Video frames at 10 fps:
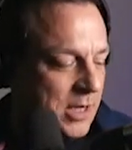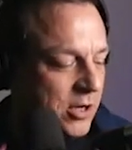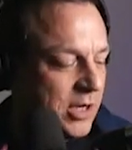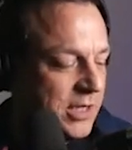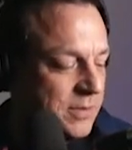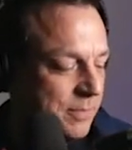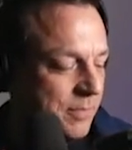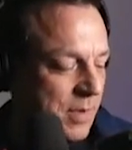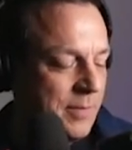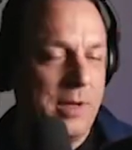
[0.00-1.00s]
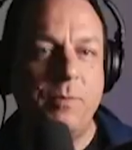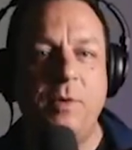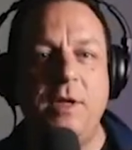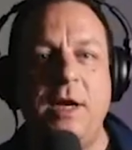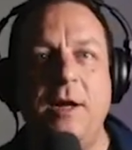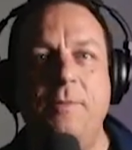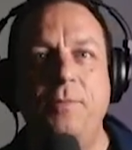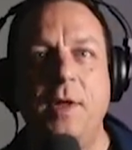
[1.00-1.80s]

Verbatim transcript: you could, you know,